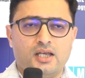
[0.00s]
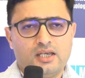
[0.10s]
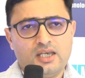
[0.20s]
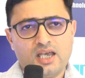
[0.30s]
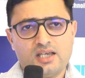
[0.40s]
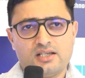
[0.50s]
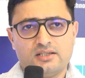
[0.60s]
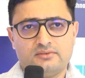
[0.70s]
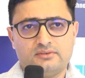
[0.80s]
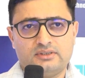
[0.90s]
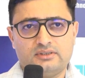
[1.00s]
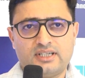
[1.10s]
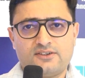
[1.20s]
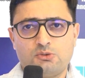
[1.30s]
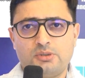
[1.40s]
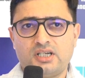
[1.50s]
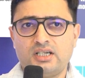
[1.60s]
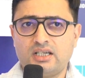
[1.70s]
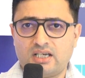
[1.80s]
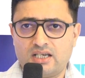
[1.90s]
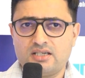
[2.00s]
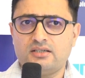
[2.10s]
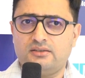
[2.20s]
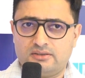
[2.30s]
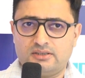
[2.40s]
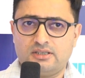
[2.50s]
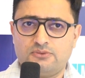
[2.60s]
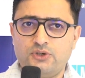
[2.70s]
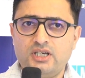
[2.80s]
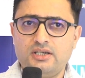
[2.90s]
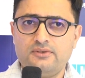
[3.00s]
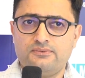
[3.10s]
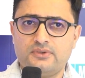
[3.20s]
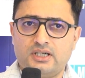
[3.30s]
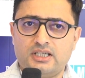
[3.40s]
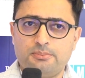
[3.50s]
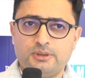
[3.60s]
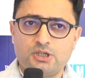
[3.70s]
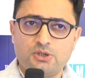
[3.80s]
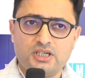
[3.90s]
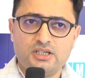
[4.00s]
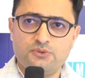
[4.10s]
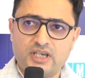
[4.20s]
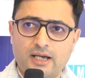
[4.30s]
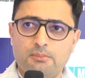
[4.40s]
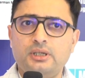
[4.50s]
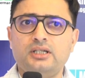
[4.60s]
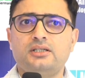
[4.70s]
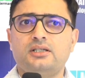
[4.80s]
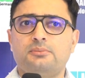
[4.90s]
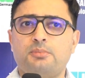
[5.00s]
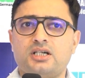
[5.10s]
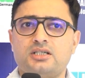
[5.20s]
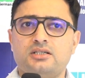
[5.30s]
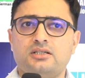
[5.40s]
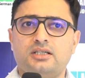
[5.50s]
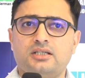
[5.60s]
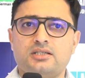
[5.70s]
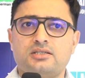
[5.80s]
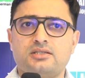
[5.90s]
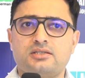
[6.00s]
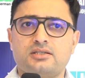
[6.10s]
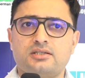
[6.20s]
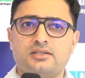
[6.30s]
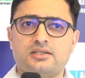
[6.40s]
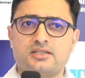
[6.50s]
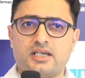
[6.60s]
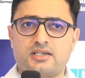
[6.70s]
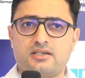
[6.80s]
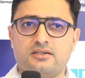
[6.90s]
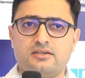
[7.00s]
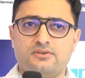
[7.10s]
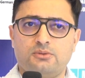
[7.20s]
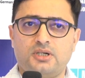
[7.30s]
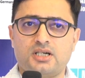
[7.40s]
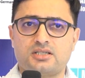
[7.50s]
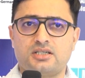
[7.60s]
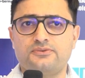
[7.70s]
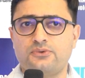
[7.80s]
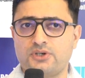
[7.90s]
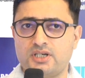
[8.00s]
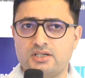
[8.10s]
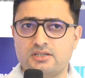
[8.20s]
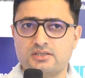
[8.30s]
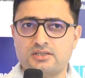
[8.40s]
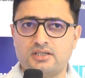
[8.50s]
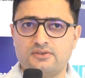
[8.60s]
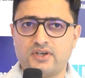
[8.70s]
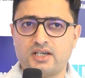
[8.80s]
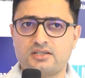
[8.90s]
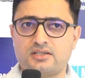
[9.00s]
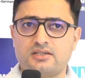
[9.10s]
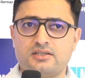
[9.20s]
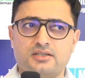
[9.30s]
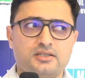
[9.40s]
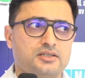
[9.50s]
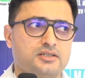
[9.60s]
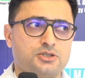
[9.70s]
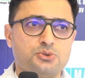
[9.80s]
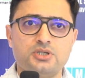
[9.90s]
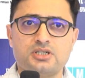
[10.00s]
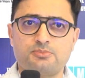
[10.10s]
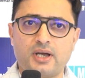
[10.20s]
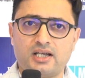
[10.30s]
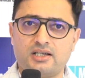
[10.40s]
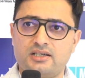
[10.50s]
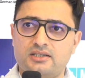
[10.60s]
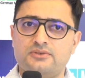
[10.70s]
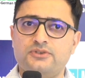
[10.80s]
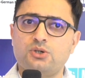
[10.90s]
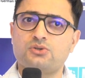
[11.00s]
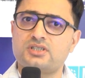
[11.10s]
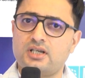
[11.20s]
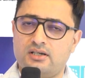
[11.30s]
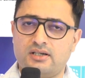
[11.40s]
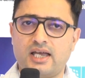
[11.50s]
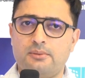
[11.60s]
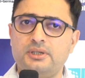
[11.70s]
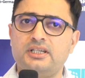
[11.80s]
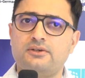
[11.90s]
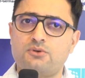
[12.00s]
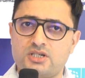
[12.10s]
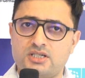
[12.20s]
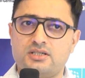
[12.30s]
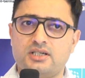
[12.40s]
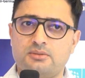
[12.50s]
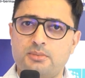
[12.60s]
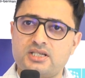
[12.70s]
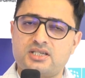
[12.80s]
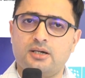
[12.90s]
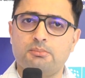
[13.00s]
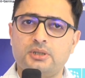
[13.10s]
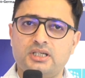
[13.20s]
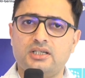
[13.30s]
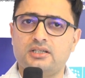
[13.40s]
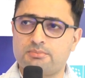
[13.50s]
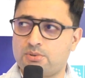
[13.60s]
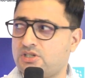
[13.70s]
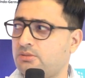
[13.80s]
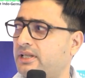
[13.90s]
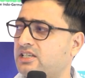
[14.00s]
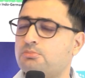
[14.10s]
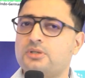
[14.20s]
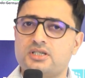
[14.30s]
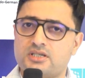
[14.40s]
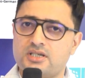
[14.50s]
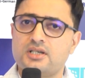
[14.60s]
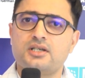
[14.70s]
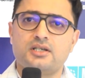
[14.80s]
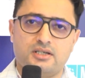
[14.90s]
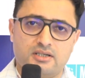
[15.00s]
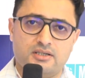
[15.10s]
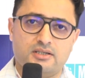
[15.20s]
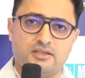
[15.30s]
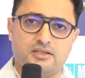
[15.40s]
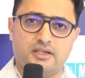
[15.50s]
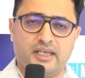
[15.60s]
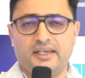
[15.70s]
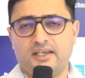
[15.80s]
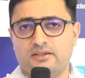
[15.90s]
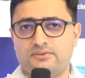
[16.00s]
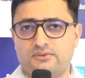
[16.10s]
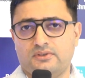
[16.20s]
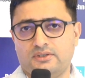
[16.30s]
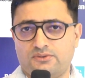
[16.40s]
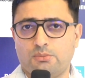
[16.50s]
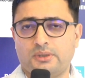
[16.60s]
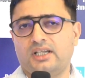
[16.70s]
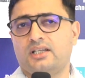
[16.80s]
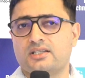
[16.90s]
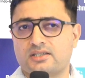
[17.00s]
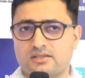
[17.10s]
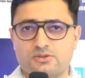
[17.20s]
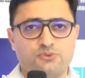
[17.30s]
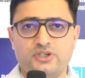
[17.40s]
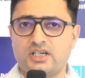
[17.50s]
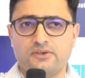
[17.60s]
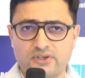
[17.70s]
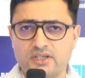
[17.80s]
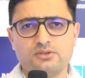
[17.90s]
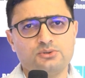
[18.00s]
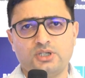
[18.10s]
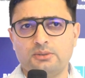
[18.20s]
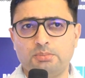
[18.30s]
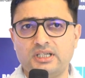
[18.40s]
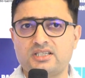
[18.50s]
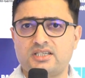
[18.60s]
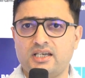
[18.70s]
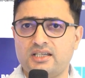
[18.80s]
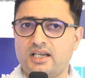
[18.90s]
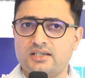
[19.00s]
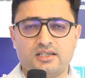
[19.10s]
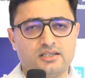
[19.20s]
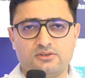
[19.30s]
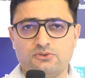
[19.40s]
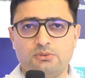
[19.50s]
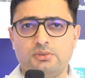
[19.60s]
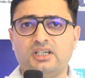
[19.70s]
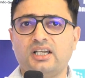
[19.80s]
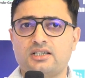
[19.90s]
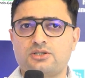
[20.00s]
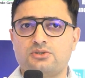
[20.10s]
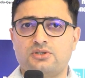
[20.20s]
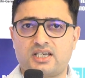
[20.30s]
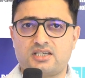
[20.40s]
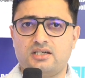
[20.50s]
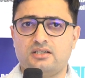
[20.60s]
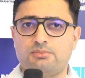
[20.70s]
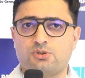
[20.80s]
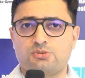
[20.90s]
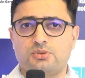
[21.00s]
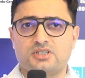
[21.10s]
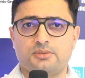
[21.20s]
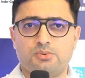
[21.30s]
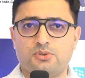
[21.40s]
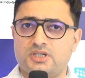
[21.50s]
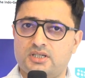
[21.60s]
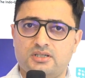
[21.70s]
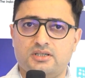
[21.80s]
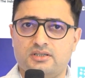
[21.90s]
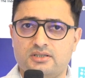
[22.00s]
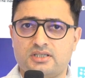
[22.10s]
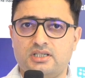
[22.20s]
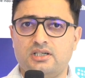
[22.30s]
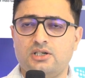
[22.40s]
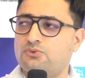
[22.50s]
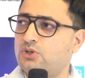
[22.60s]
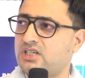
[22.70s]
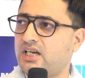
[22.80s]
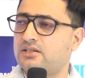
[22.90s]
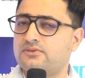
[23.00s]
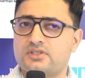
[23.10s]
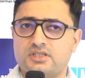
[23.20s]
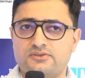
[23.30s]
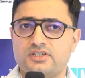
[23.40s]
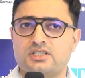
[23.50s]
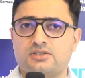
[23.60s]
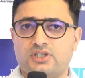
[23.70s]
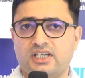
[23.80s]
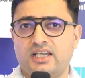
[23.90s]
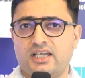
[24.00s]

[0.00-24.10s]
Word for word: Yeah, yeah, that will be really great. Uh, we, uh, Nippon Koei, we have been a partner in this uh, sector from last three, four years. In fact, uh, two years back, we also have been awarded the best company in the project management uh, area uh, from Rail Analysis. So we are aware. So you can please send that and we will be glad to extend the possible support and uh, see what kind of services we can